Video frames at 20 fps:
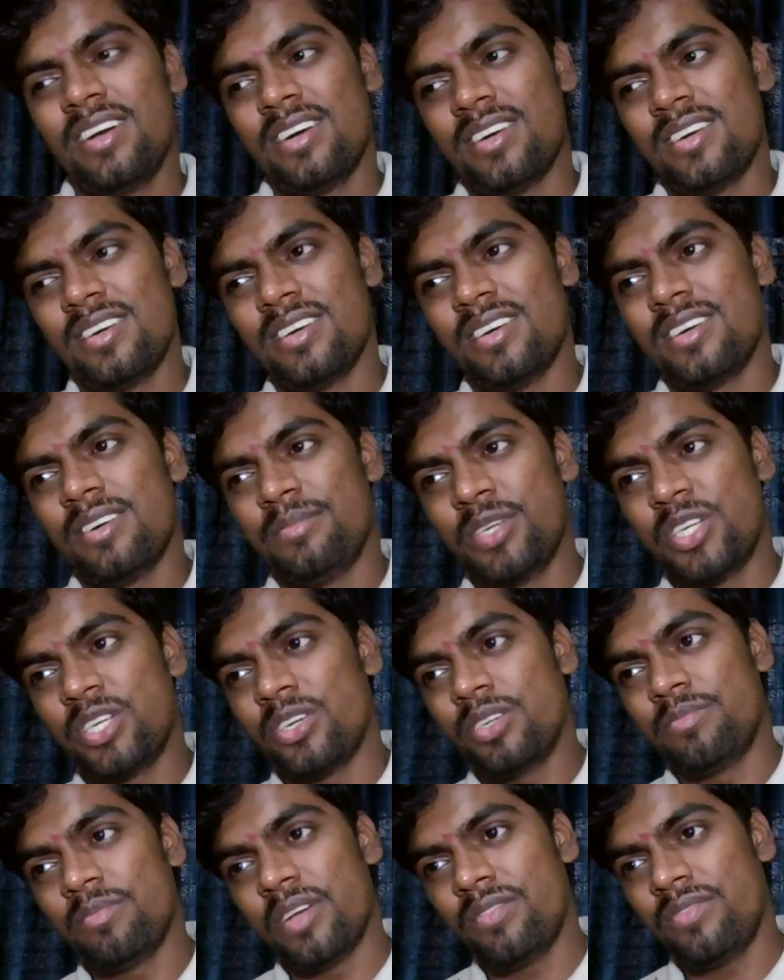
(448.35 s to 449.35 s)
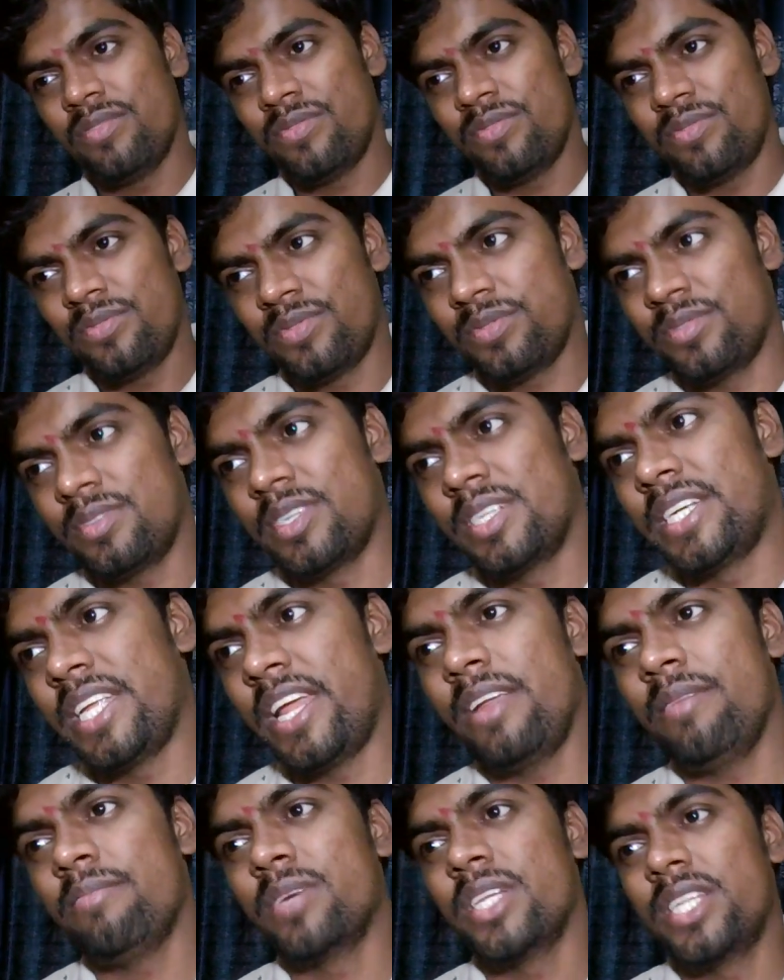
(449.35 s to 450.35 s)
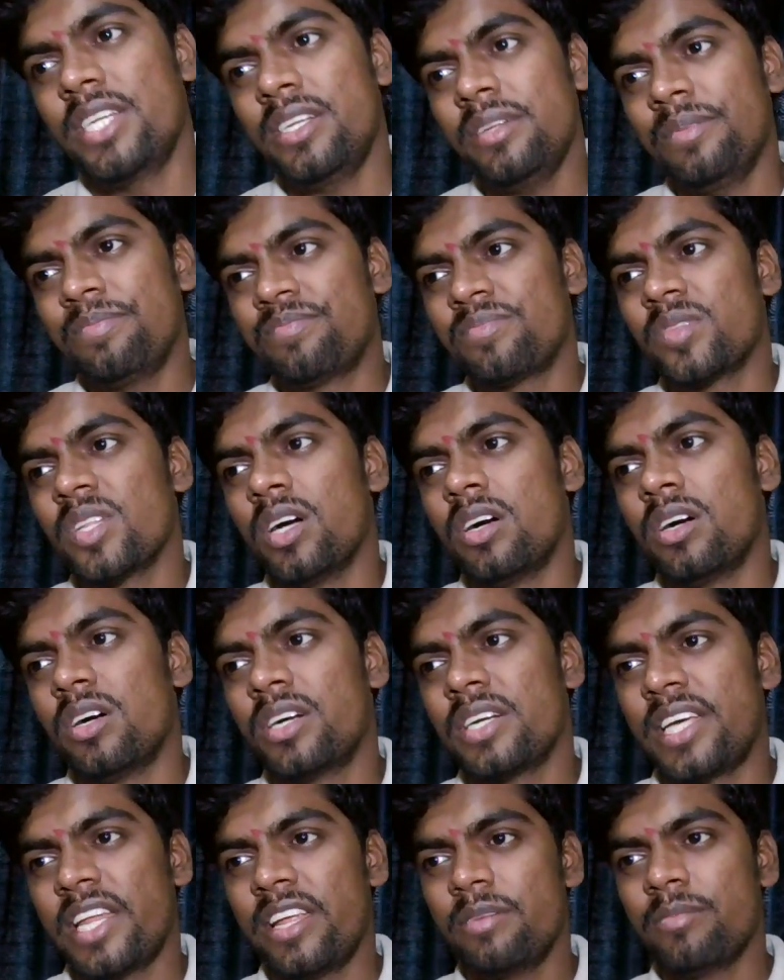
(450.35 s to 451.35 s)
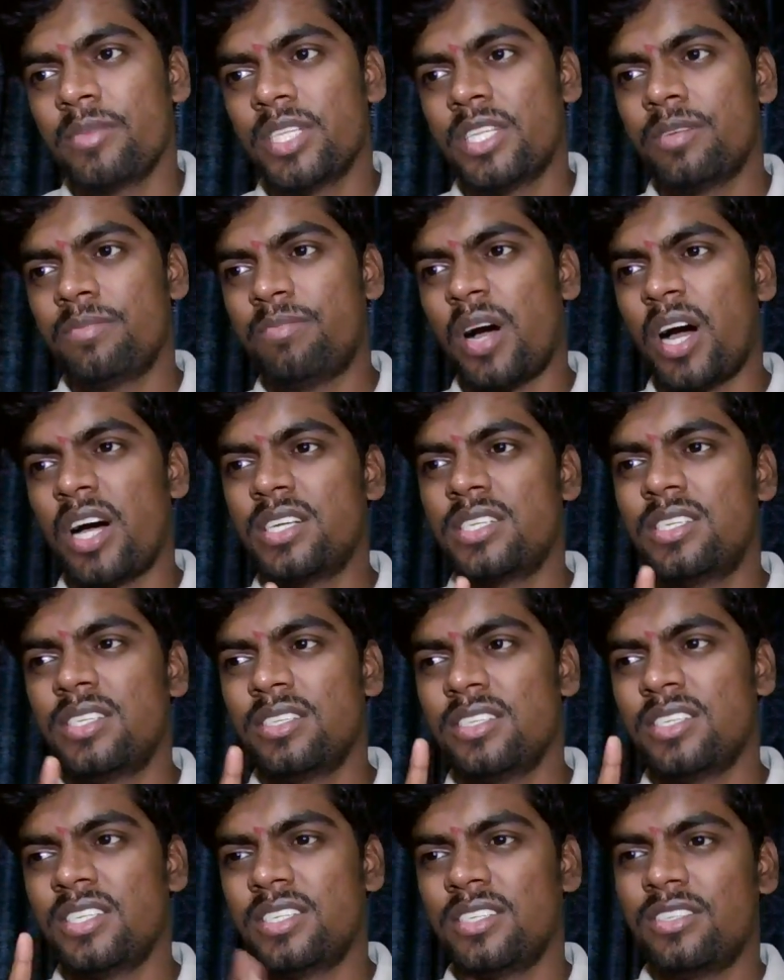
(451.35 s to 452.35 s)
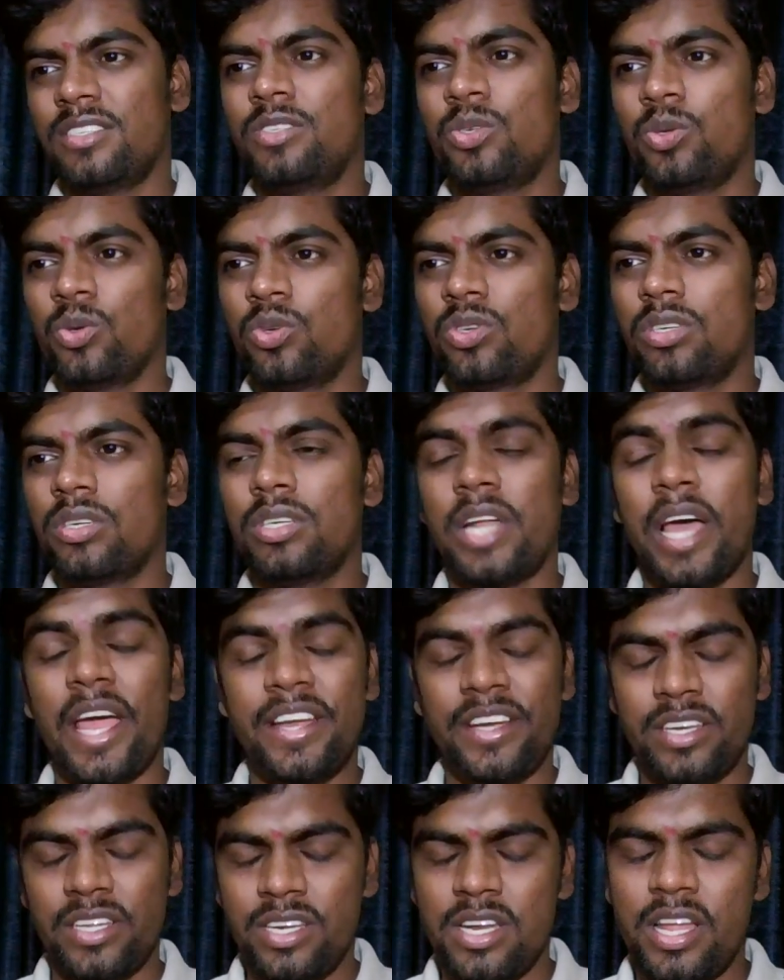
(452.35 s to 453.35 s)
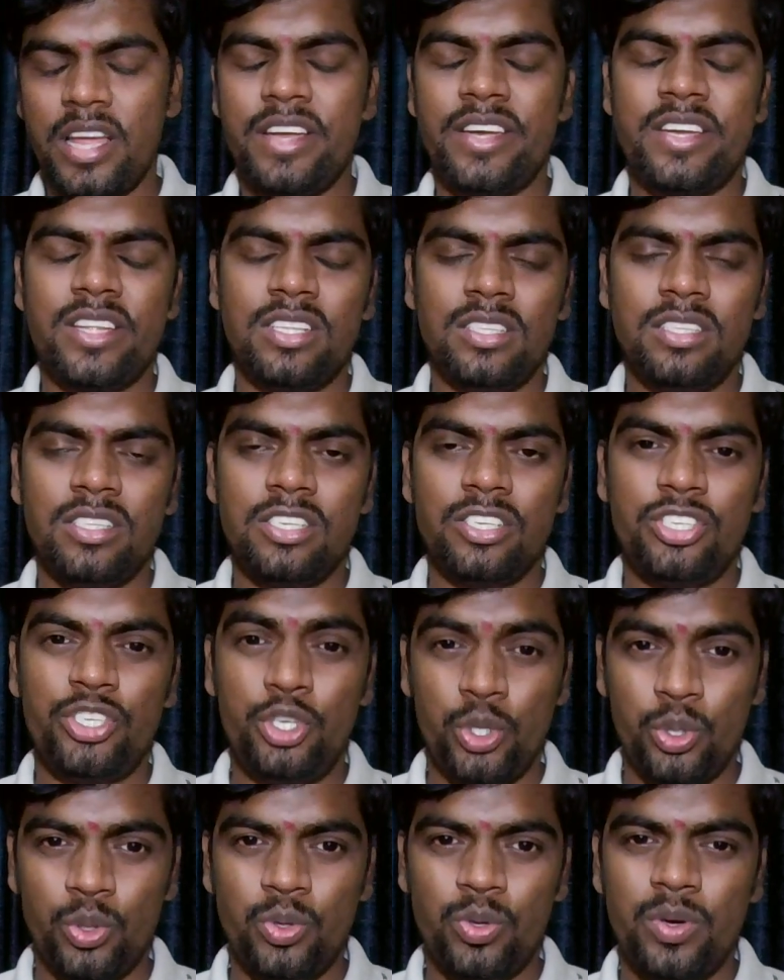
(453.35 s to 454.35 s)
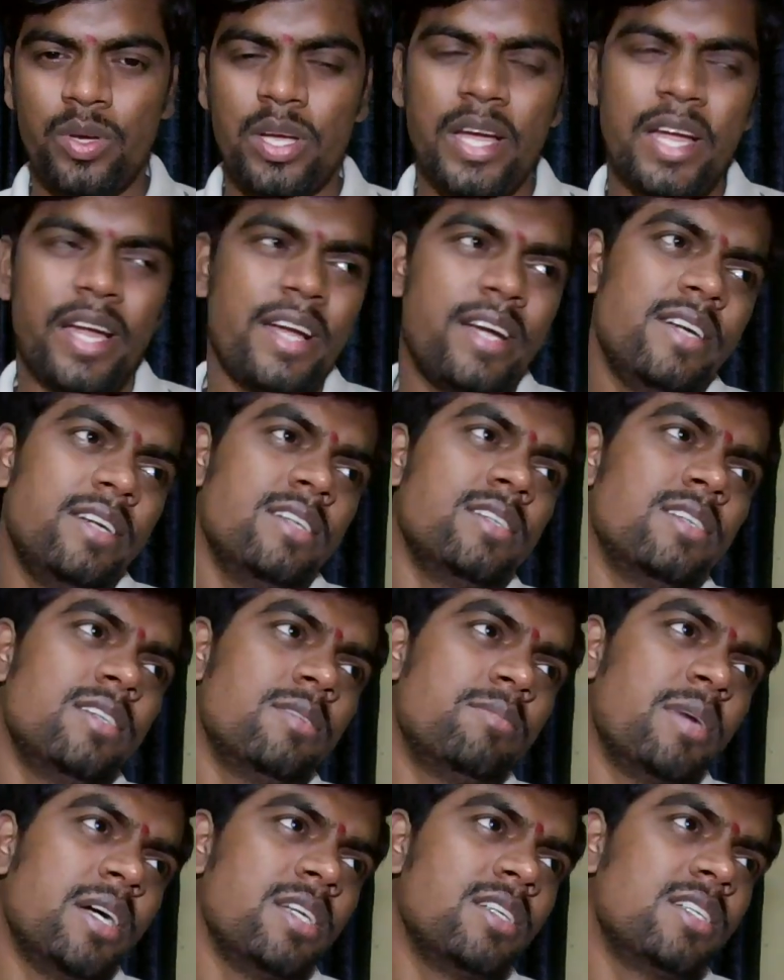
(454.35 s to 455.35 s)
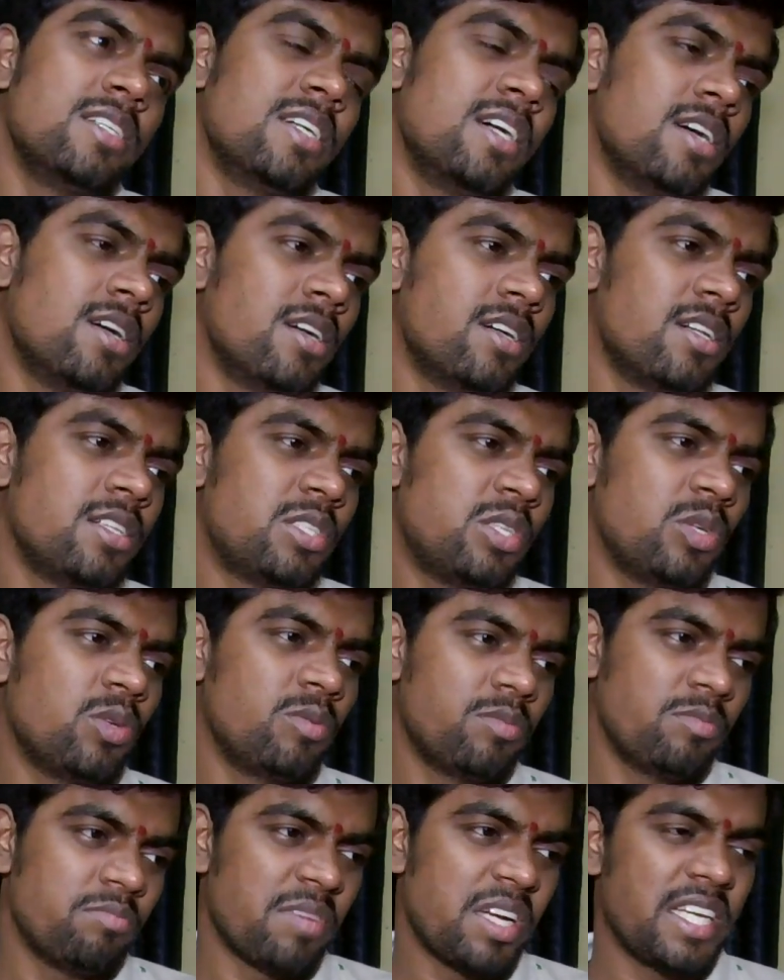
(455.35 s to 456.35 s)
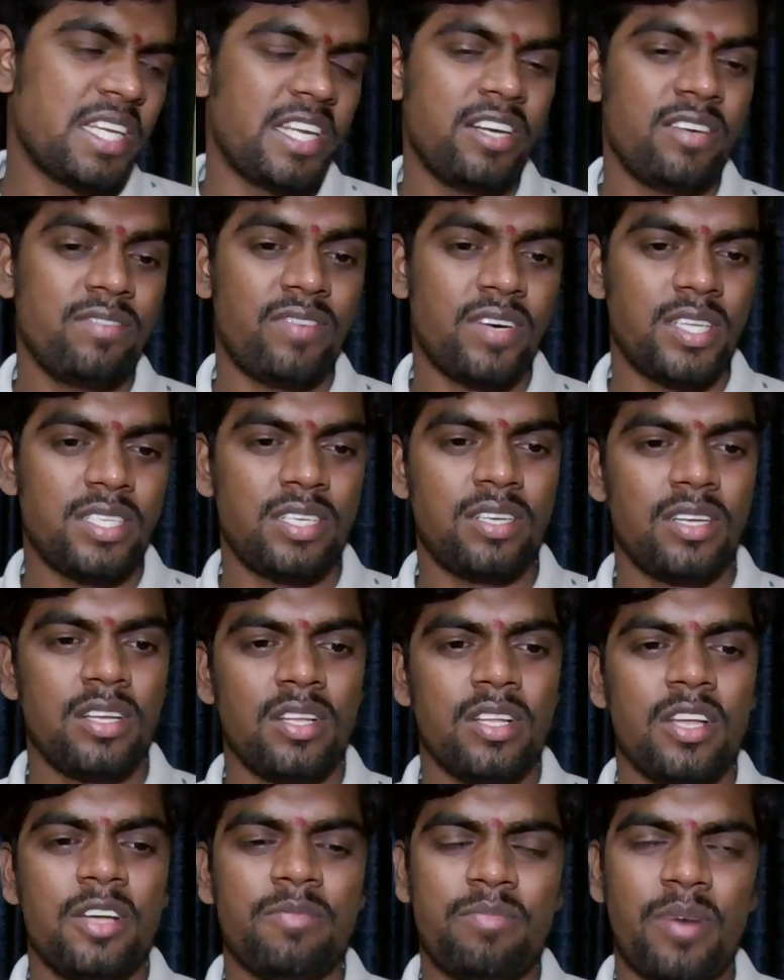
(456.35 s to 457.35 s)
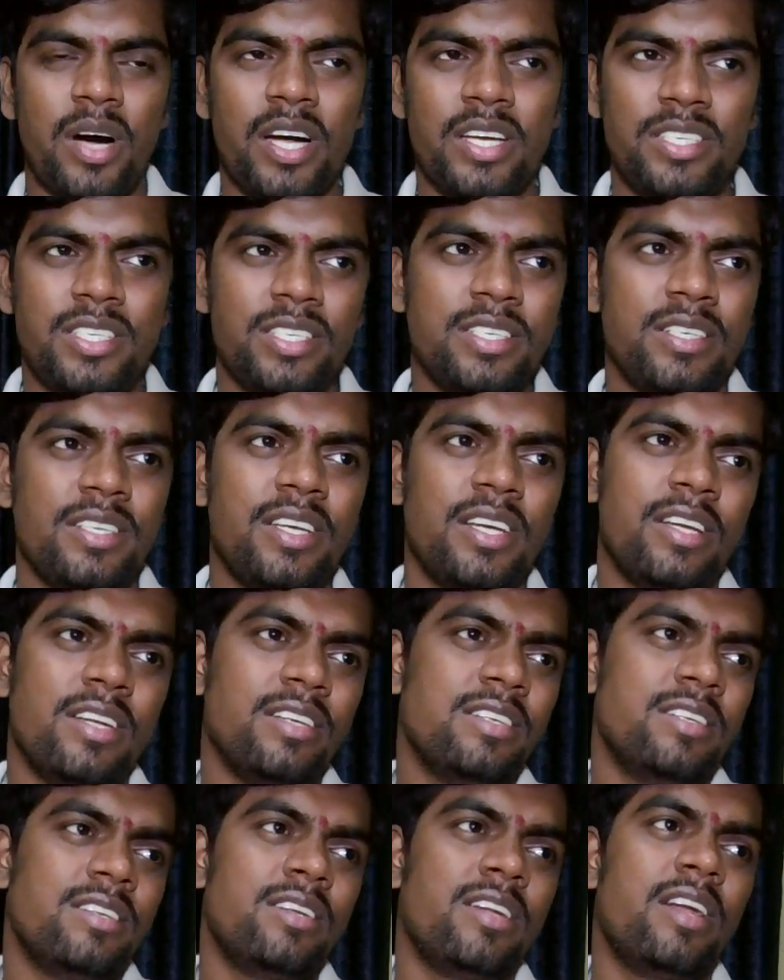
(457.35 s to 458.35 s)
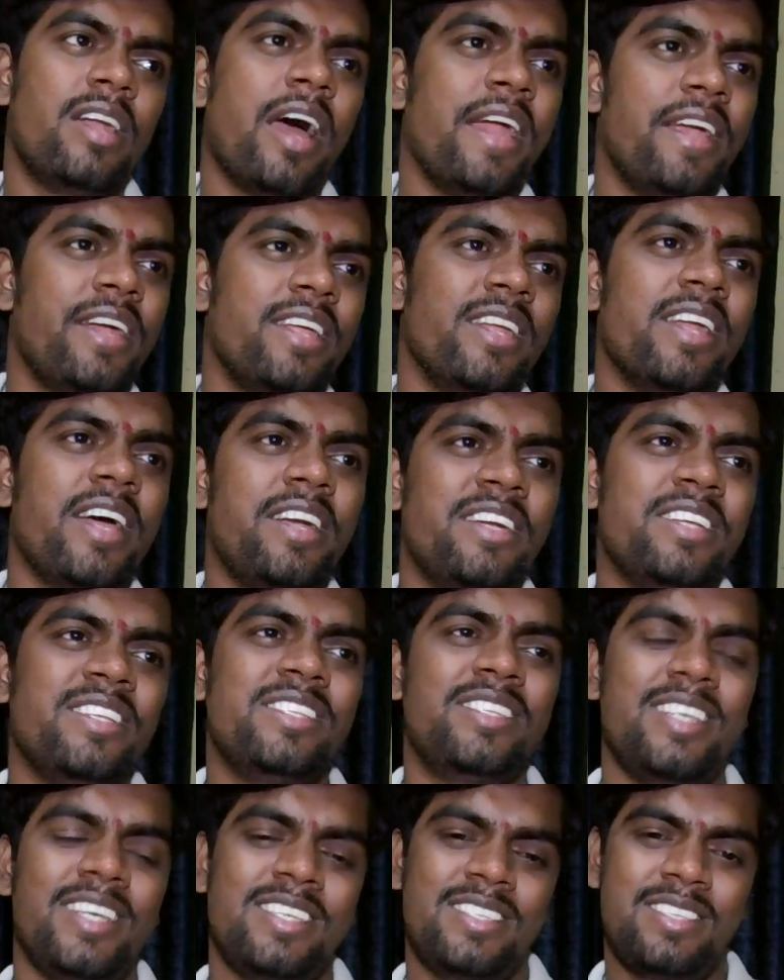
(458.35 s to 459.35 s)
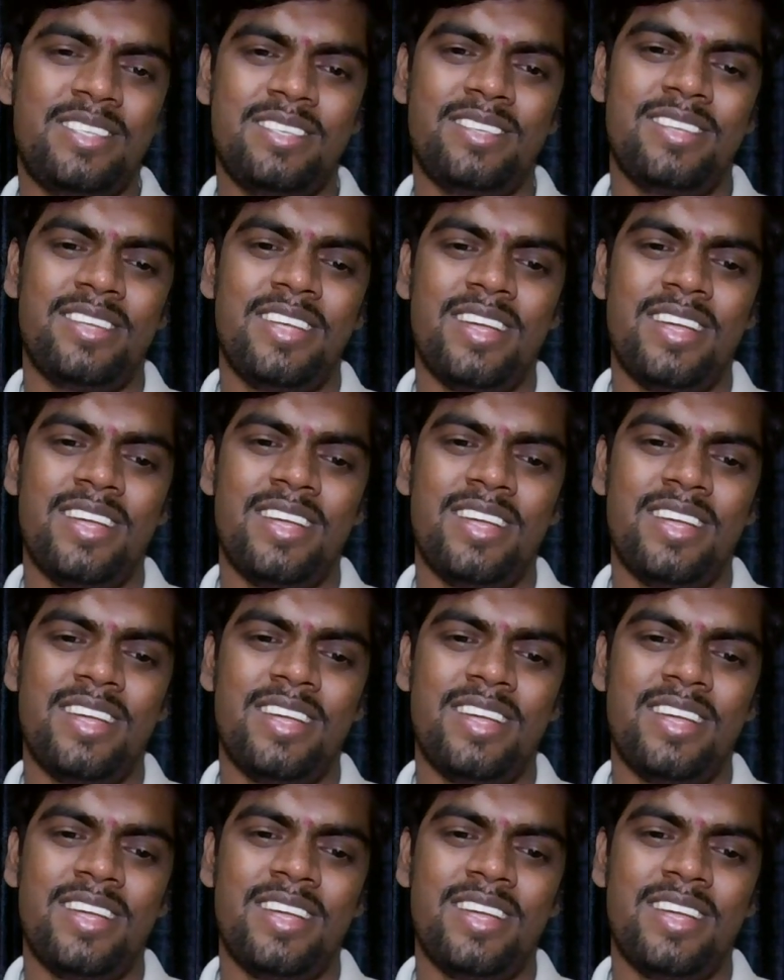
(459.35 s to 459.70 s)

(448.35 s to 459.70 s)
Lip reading: because my grandmother passed in 1992 and my grandfather passed in 1996